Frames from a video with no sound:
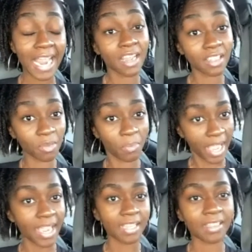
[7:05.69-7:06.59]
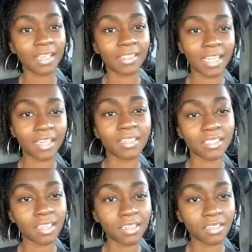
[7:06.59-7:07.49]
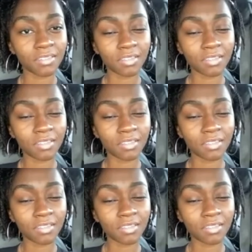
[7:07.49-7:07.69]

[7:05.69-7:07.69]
and the pay that they deserve.